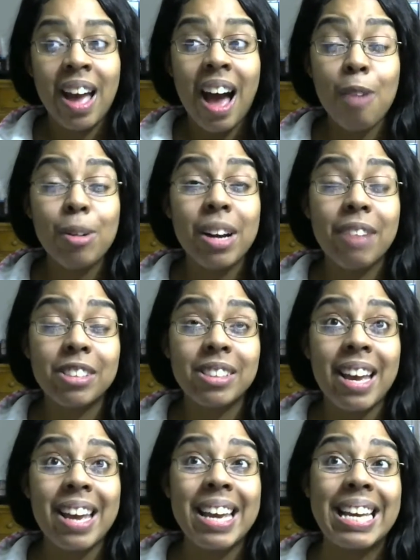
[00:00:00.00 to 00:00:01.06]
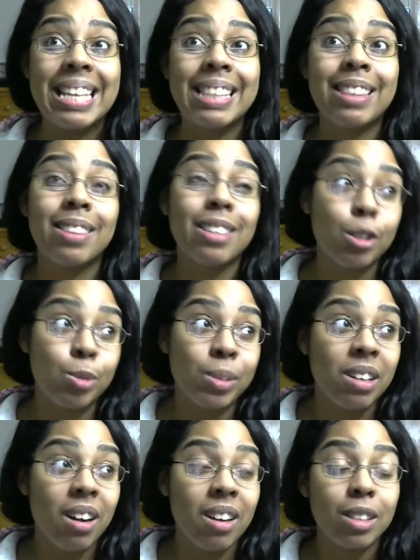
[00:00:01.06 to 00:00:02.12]
I would have to say, in this
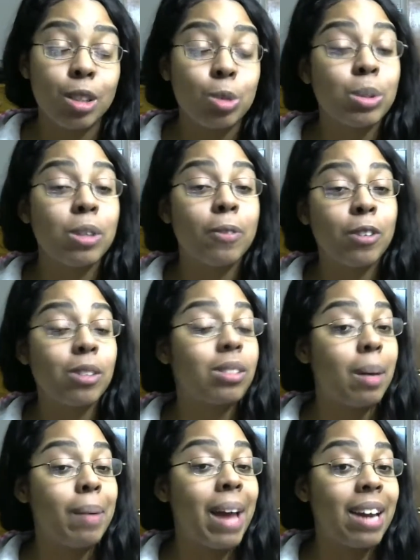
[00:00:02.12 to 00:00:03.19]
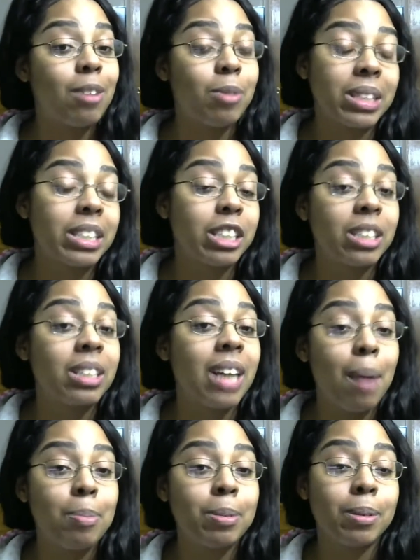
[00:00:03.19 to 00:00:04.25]
regard, this was the first time I had a really good
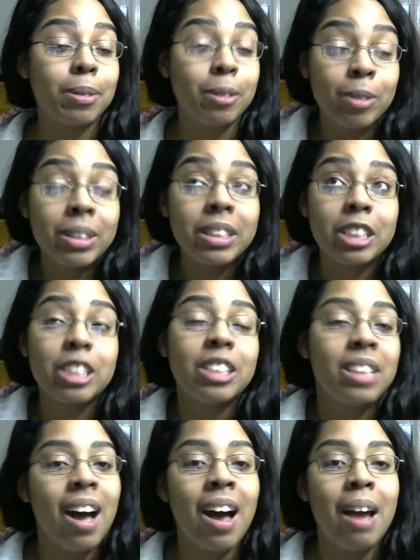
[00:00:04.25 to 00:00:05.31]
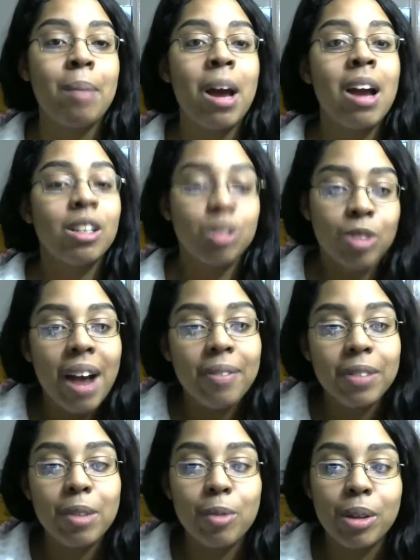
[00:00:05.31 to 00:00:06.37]
time
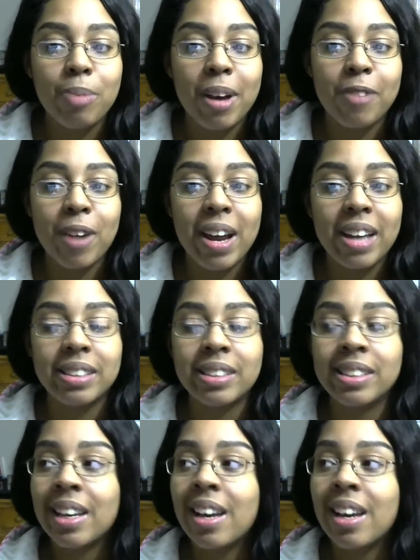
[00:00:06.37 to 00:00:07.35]
traveling with my friends